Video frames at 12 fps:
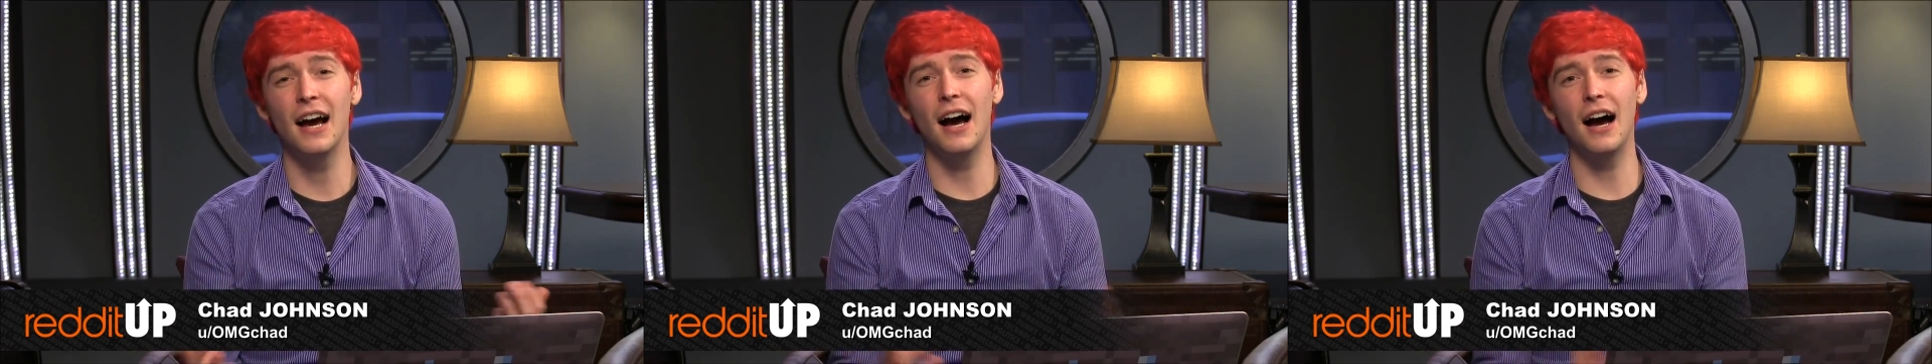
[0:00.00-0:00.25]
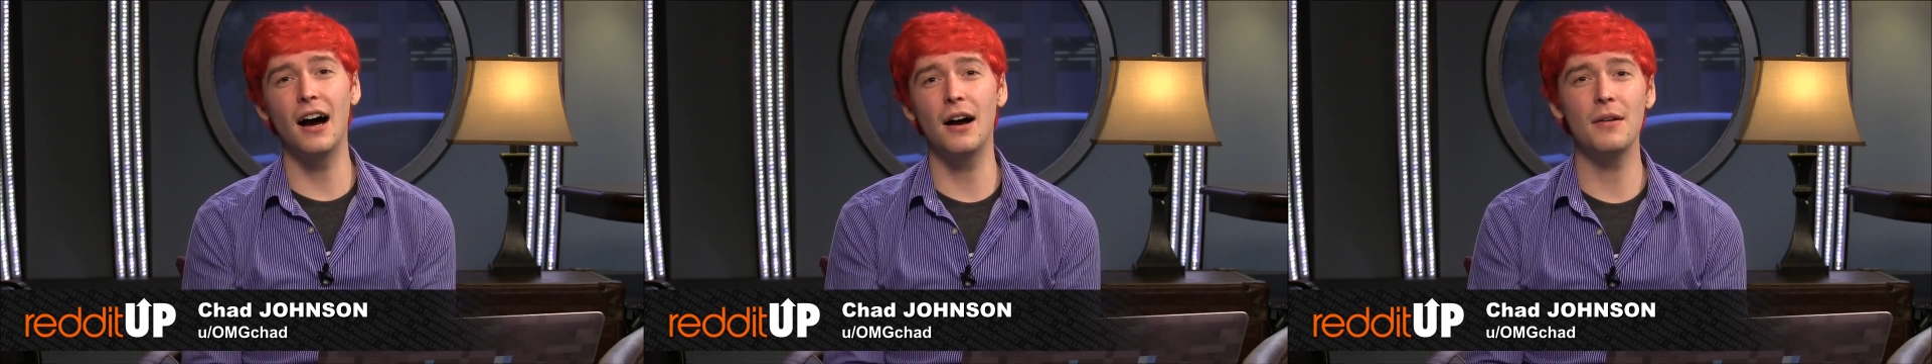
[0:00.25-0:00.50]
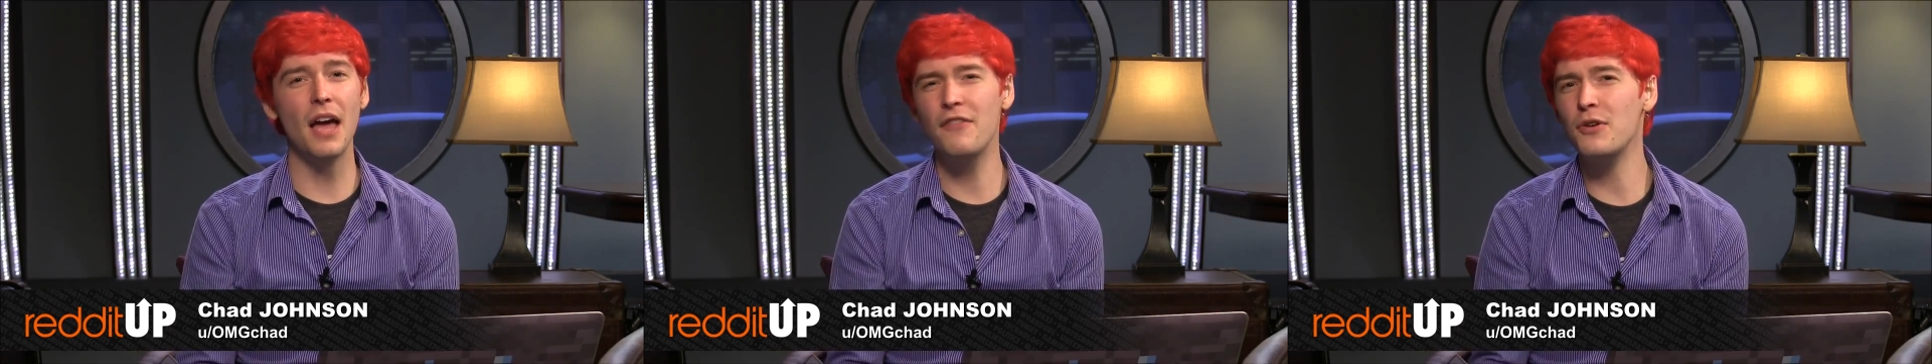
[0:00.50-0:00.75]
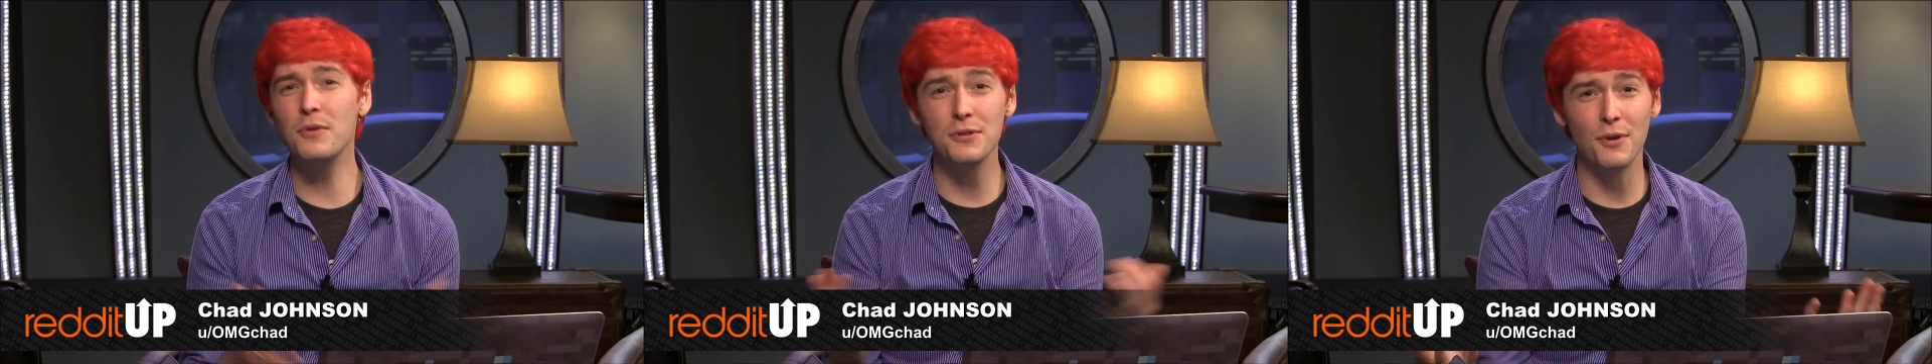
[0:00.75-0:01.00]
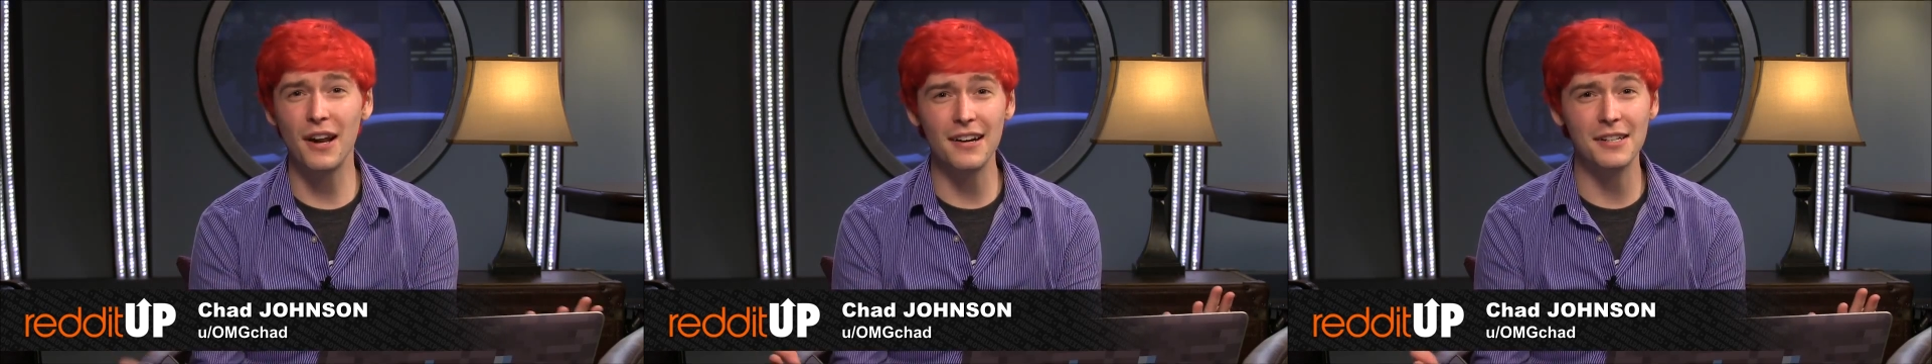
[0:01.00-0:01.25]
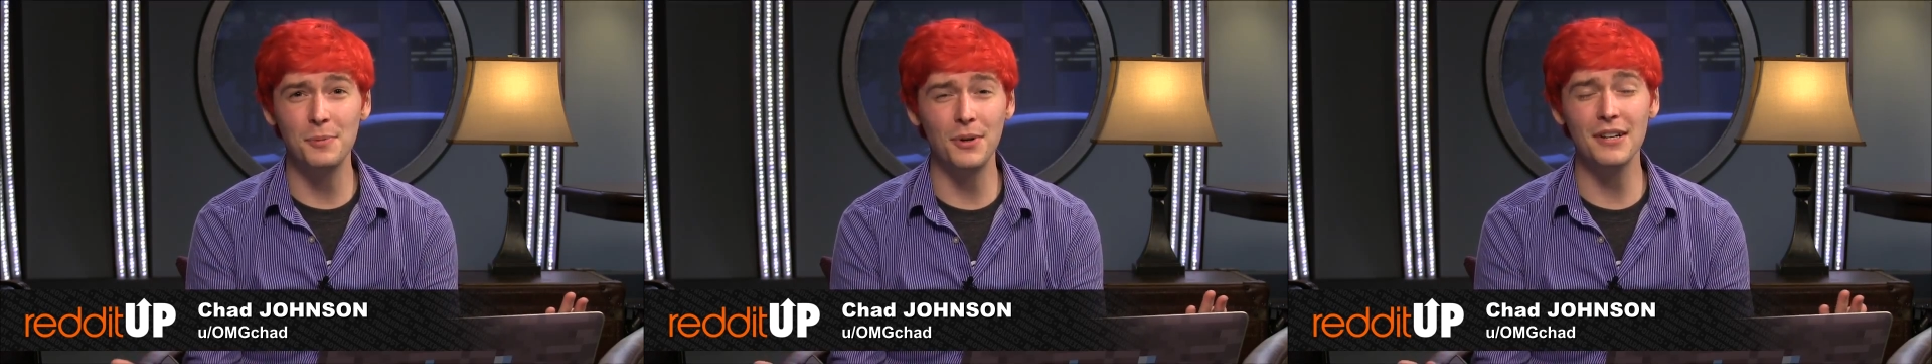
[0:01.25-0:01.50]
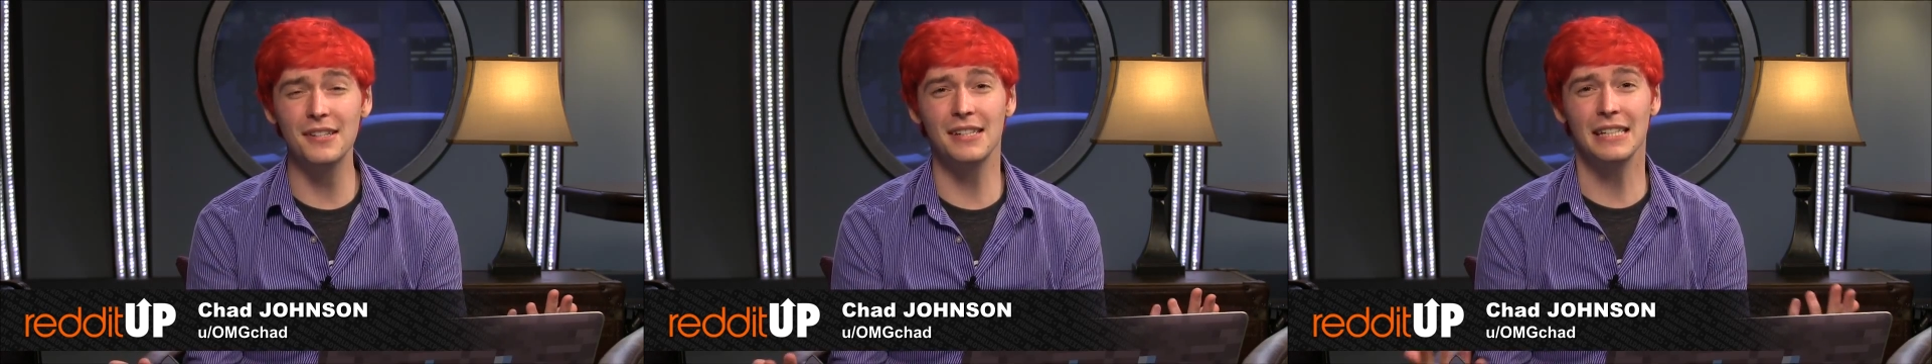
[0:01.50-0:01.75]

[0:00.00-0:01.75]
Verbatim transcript: Uh, everyone's Reddit experience